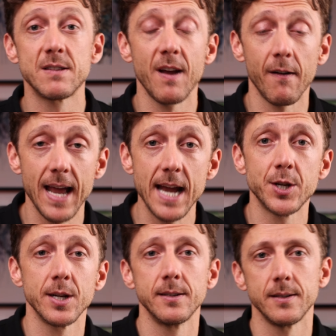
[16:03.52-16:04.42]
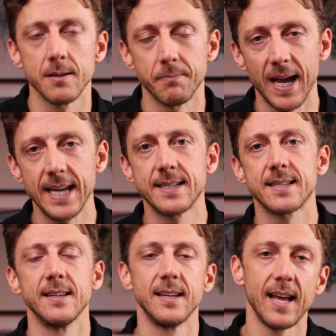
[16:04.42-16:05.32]
variation, debate,
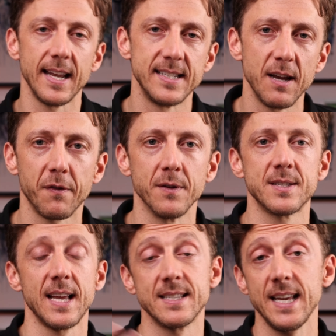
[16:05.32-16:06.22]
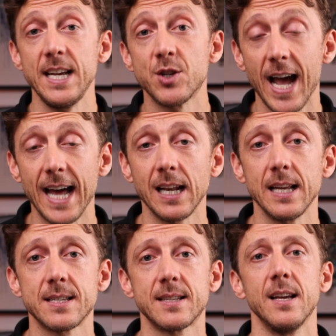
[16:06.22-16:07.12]
and difference as each
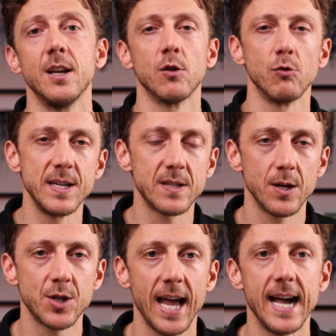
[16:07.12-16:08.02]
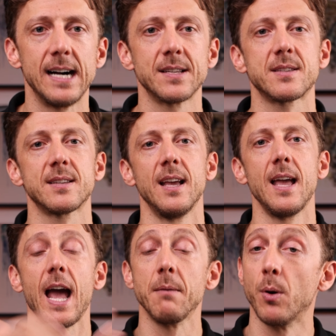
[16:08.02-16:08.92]
analyst, research house,
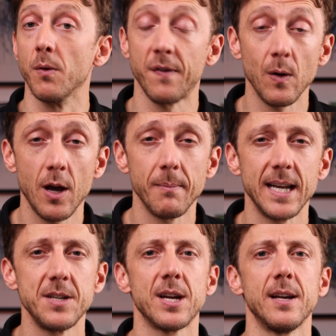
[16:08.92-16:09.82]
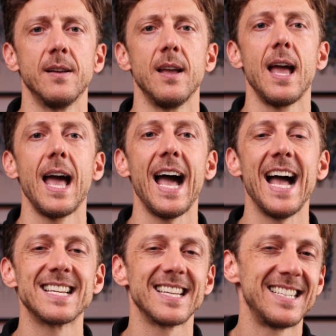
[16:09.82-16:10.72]
and portfolio manager
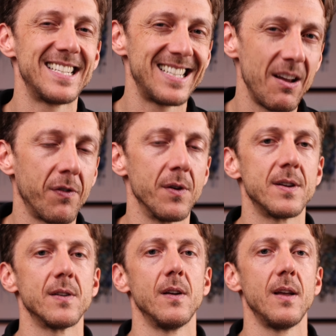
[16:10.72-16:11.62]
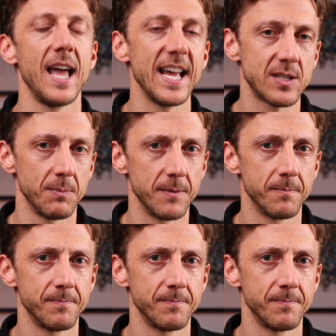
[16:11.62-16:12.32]
has a different estimate.